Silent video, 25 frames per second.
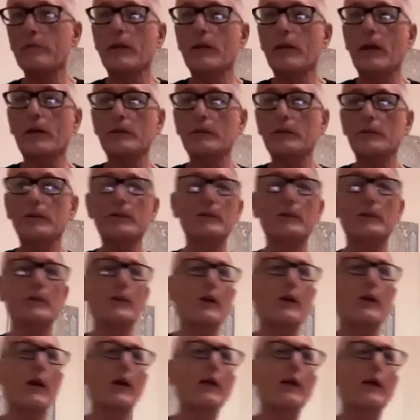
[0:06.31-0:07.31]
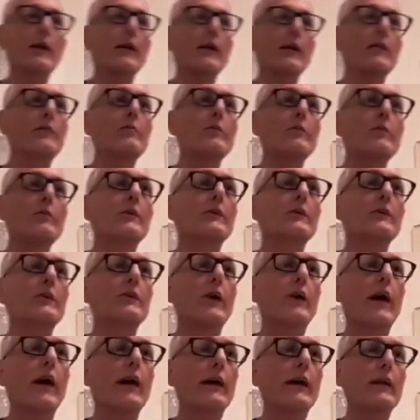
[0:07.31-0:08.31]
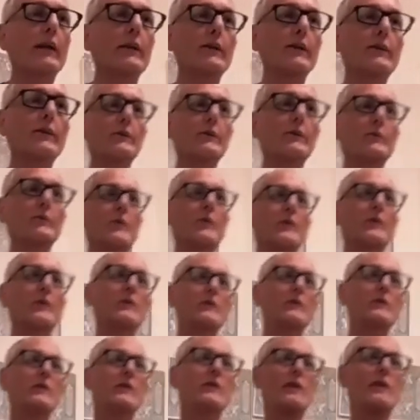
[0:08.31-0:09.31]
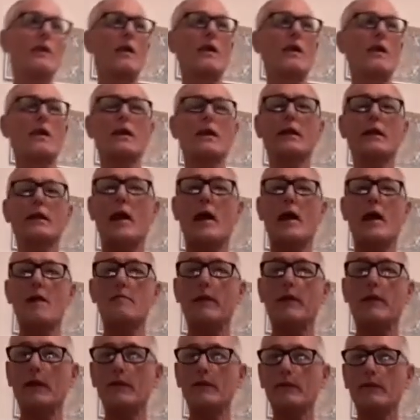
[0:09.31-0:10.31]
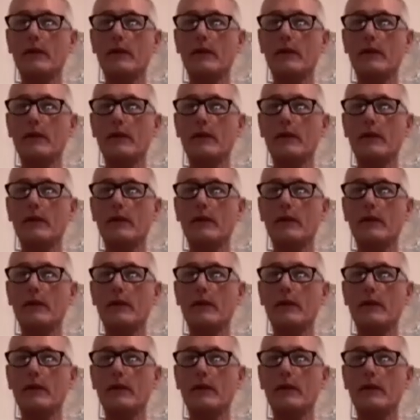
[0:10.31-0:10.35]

I'll just start and stragglers will come in.